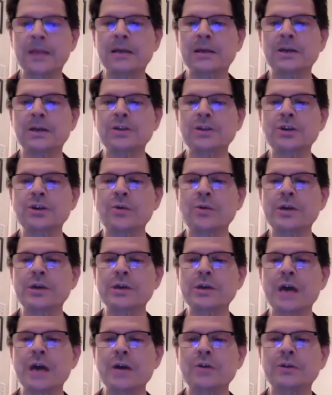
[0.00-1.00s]
And so we can
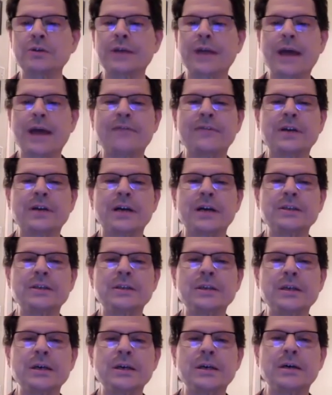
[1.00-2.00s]
not only have an
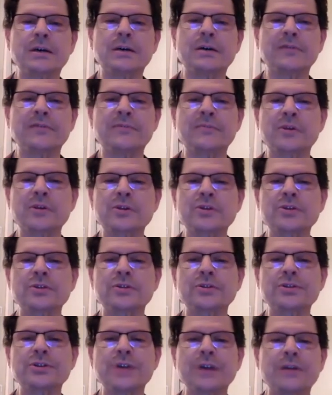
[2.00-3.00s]
idea of
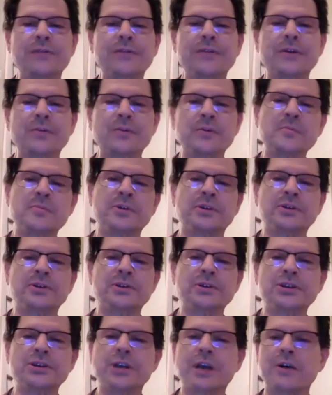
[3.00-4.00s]
personal self that we build
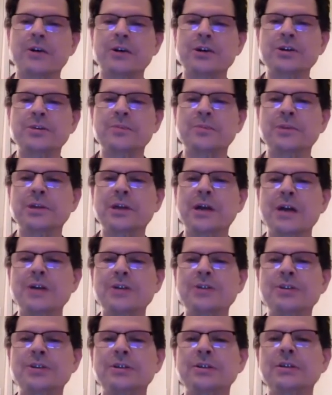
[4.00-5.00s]
and cherish, but
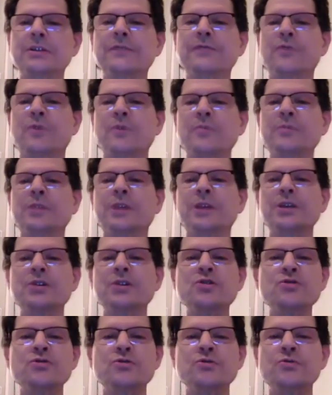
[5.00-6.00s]
constantly formulate
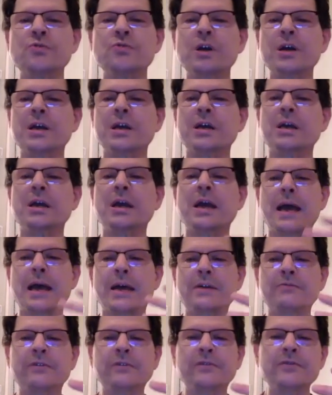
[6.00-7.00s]
new
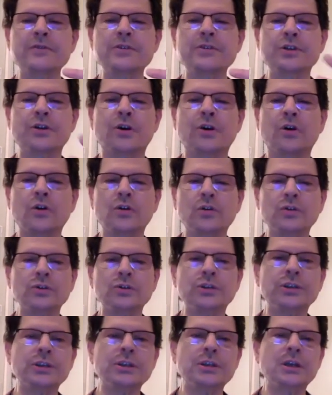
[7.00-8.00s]
and revisit
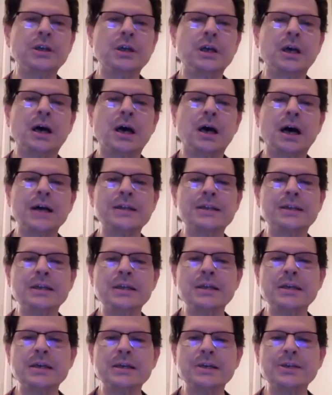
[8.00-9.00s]
old
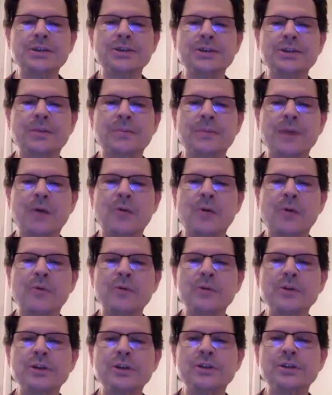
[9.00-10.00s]
ideas about what
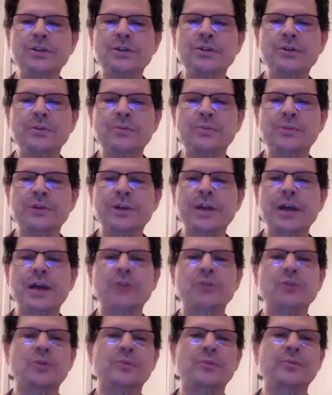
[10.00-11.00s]
we need to do to
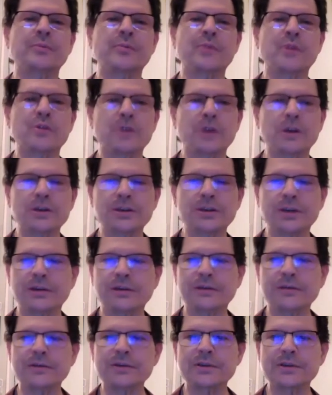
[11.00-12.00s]
protect or promote
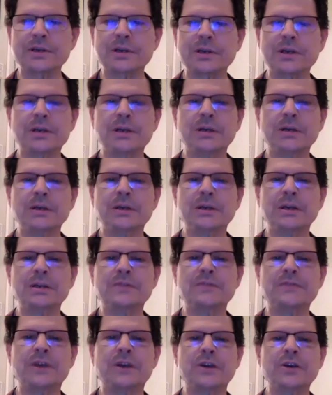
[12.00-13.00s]
ourselves.
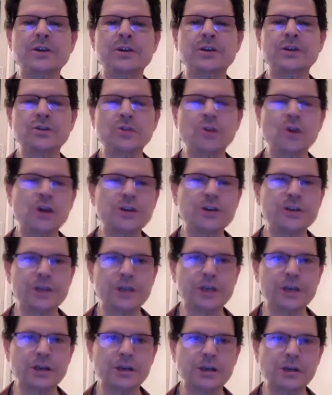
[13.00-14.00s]
It's very
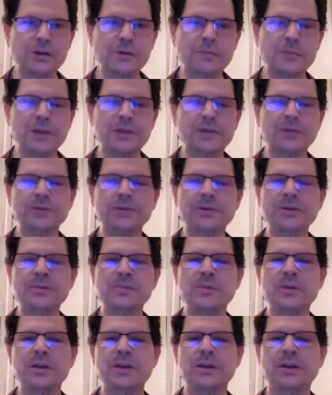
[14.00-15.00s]
exhausting, mentally
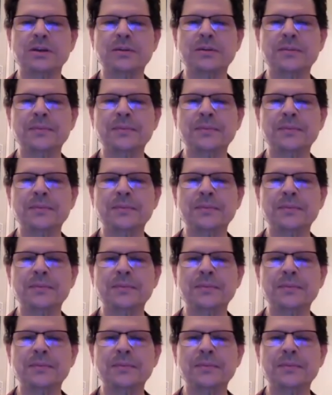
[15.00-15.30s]
speaking.